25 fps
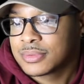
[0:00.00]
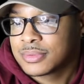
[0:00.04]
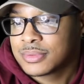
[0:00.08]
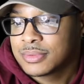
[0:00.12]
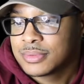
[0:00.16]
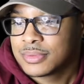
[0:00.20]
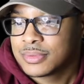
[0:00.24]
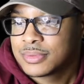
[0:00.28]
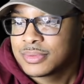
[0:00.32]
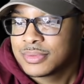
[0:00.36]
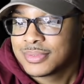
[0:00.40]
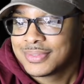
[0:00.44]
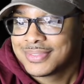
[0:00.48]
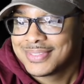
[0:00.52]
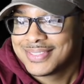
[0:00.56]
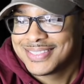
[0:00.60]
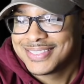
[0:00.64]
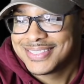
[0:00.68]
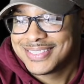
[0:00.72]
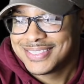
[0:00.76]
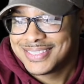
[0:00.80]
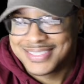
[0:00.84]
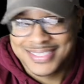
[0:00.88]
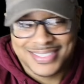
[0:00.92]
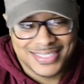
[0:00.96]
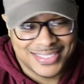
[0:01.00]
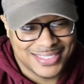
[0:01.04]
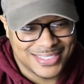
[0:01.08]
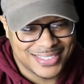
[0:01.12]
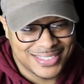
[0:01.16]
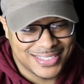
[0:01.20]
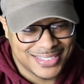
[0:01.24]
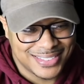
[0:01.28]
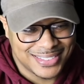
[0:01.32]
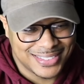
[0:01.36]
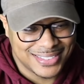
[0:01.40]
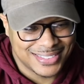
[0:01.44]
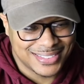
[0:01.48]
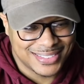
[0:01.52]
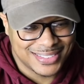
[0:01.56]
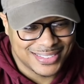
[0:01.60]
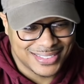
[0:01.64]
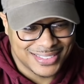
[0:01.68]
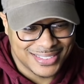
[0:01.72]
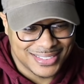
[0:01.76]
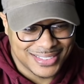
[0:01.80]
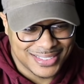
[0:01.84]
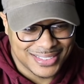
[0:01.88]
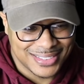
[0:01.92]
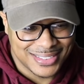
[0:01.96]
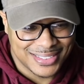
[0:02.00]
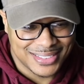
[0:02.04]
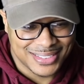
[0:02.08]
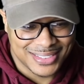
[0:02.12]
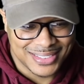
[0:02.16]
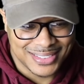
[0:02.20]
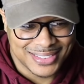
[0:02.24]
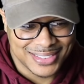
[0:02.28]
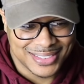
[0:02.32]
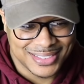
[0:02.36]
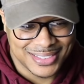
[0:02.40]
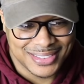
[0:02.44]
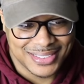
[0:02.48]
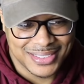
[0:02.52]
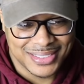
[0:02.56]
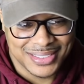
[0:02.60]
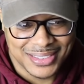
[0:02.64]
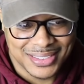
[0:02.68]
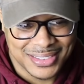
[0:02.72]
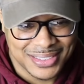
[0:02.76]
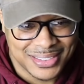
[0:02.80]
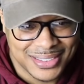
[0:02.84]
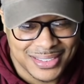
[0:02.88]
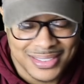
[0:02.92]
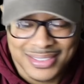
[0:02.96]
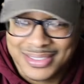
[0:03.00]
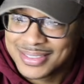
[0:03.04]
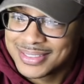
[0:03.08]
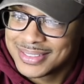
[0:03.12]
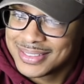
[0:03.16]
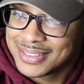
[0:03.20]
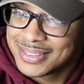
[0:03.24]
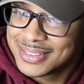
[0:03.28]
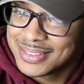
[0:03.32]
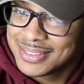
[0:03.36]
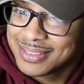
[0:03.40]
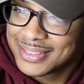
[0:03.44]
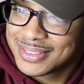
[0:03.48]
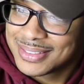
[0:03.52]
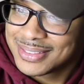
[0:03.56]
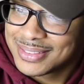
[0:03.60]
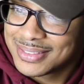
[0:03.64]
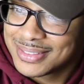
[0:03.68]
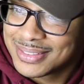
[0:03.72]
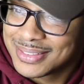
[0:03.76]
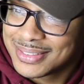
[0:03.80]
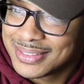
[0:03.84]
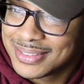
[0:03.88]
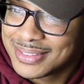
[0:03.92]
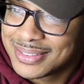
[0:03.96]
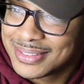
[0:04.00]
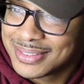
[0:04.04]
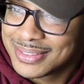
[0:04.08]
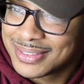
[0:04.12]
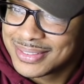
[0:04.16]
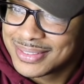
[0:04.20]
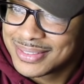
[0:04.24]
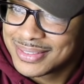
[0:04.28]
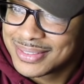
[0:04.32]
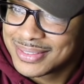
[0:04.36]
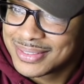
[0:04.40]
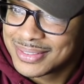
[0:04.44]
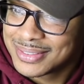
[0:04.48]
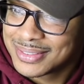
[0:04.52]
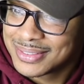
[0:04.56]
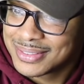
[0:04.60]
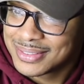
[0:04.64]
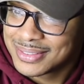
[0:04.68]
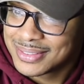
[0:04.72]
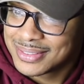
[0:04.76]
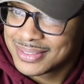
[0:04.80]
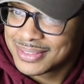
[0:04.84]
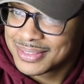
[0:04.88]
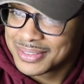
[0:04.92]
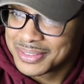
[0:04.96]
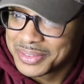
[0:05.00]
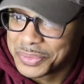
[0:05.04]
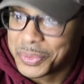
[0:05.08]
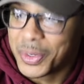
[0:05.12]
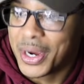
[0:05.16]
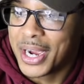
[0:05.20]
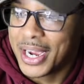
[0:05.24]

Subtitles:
The person shown says nothing.